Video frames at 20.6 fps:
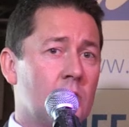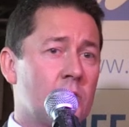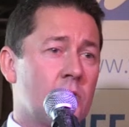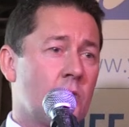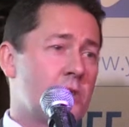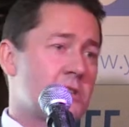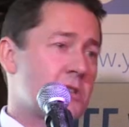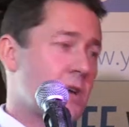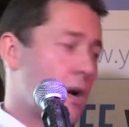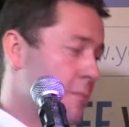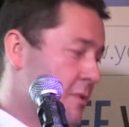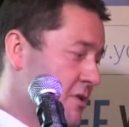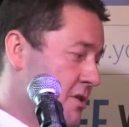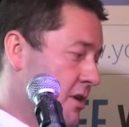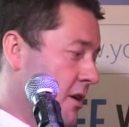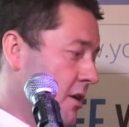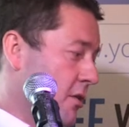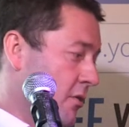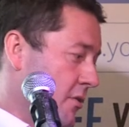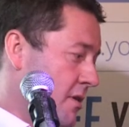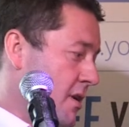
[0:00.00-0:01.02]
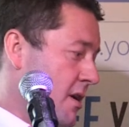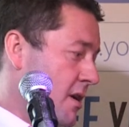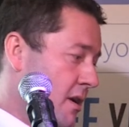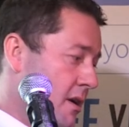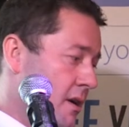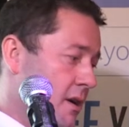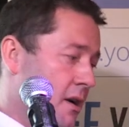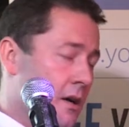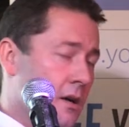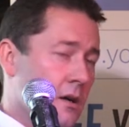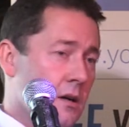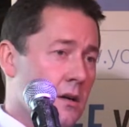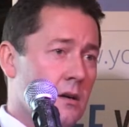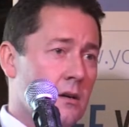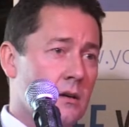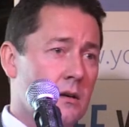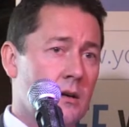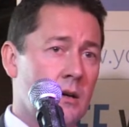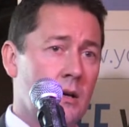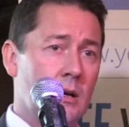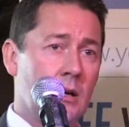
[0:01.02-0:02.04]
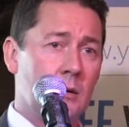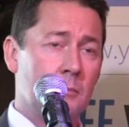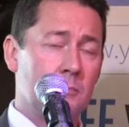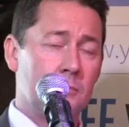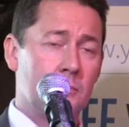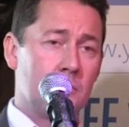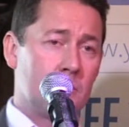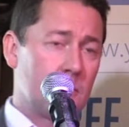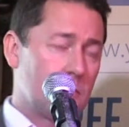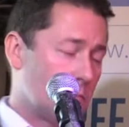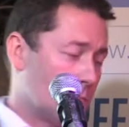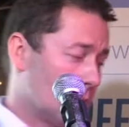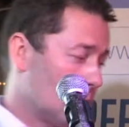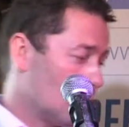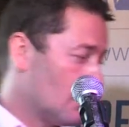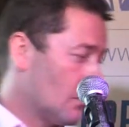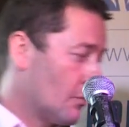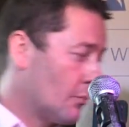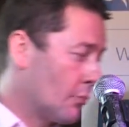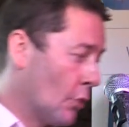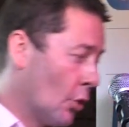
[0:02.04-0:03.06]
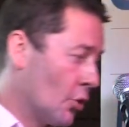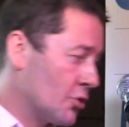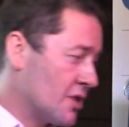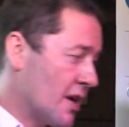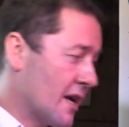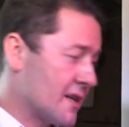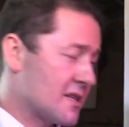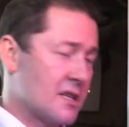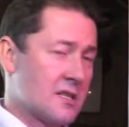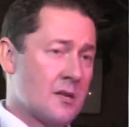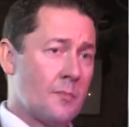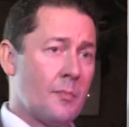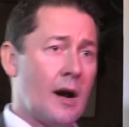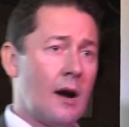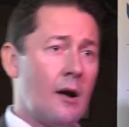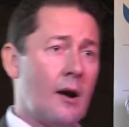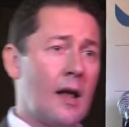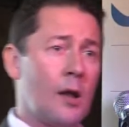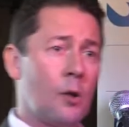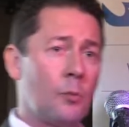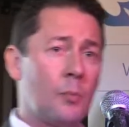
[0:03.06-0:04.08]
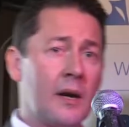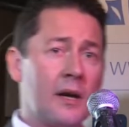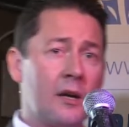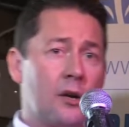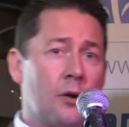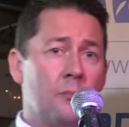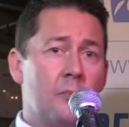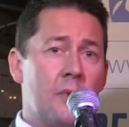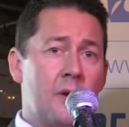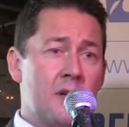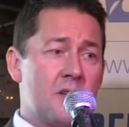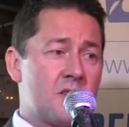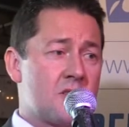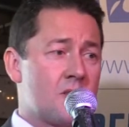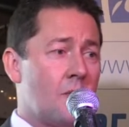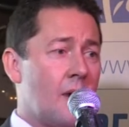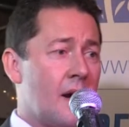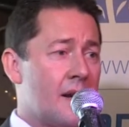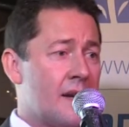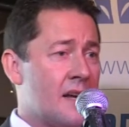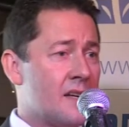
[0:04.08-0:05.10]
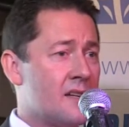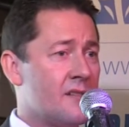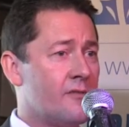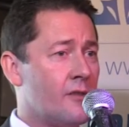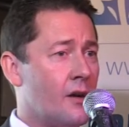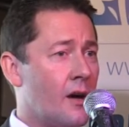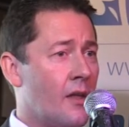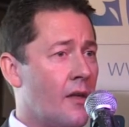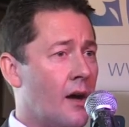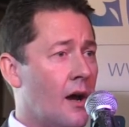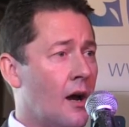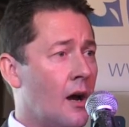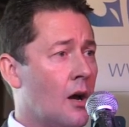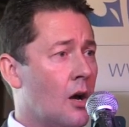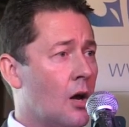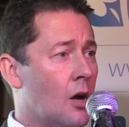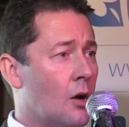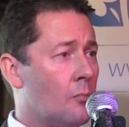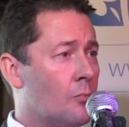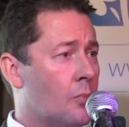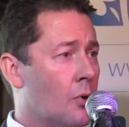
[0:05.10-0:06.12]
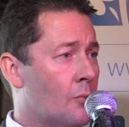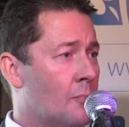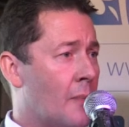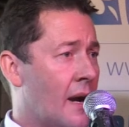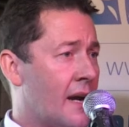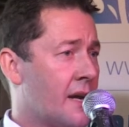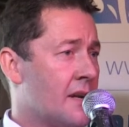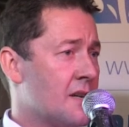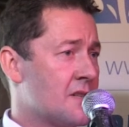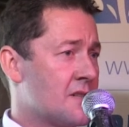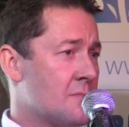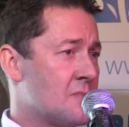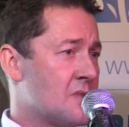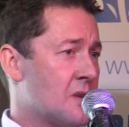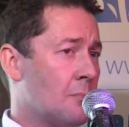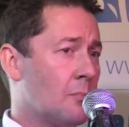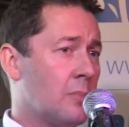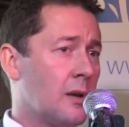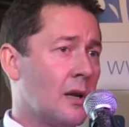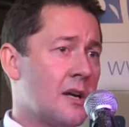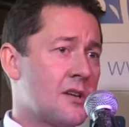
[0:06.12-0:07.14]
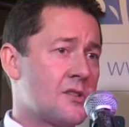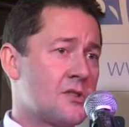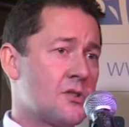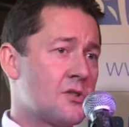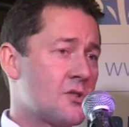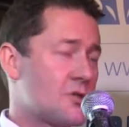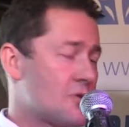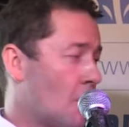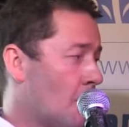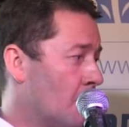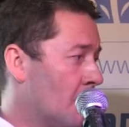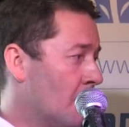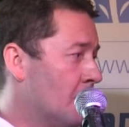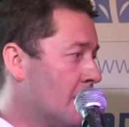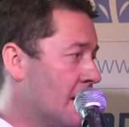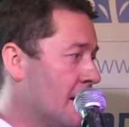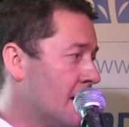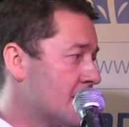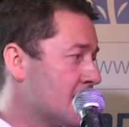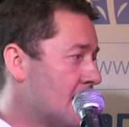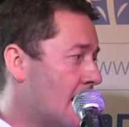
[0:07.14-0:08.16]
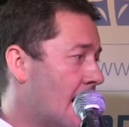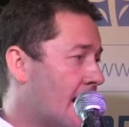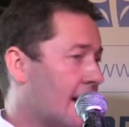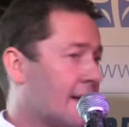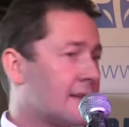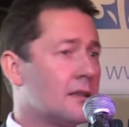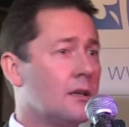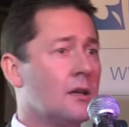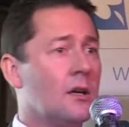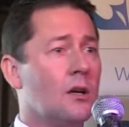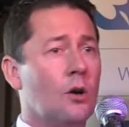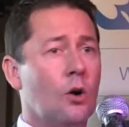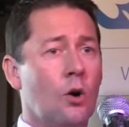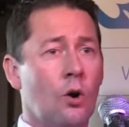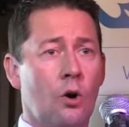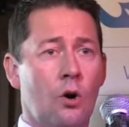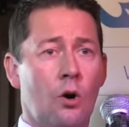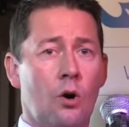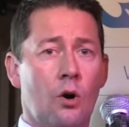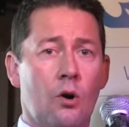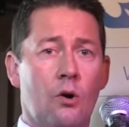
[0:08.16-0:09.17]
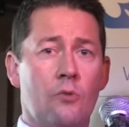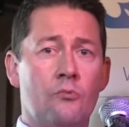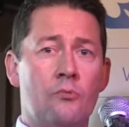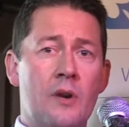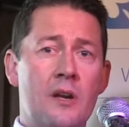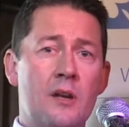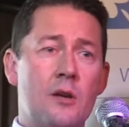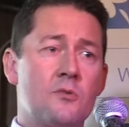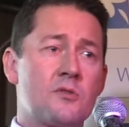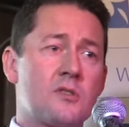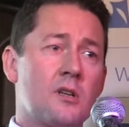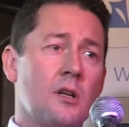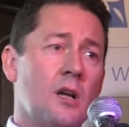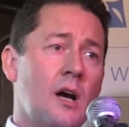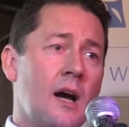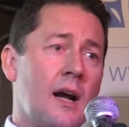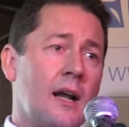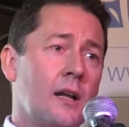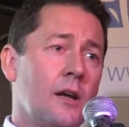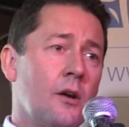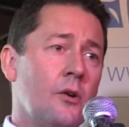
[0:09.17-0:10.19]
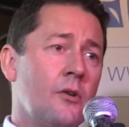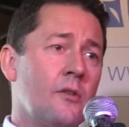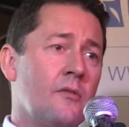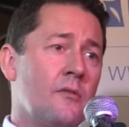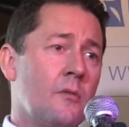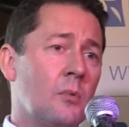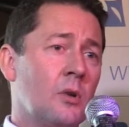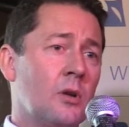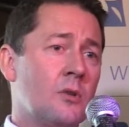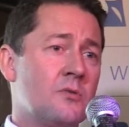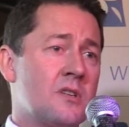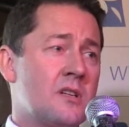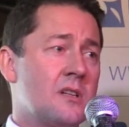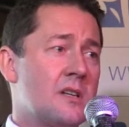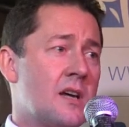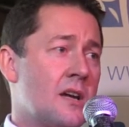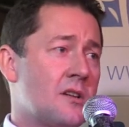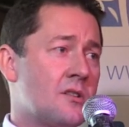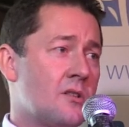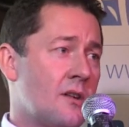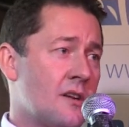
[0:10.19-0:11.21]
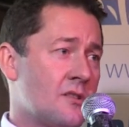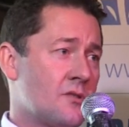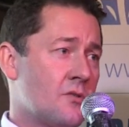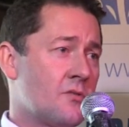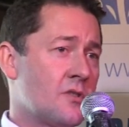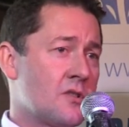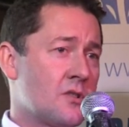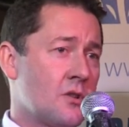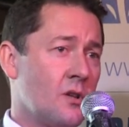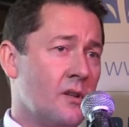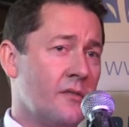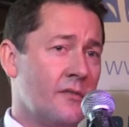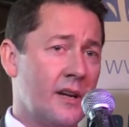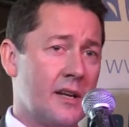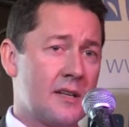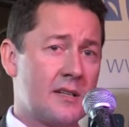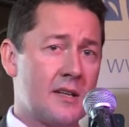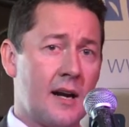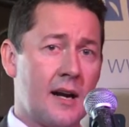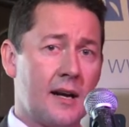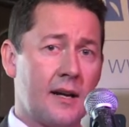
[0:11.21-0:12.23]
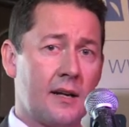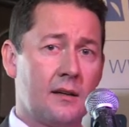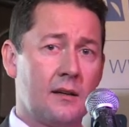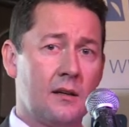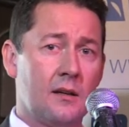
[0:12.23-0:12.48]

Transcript: So the cybersecurity project is about helping companies to identify that, put mechanisms in place that stop them being attacked or reduce the likelihood of them losing data as a result of an attack.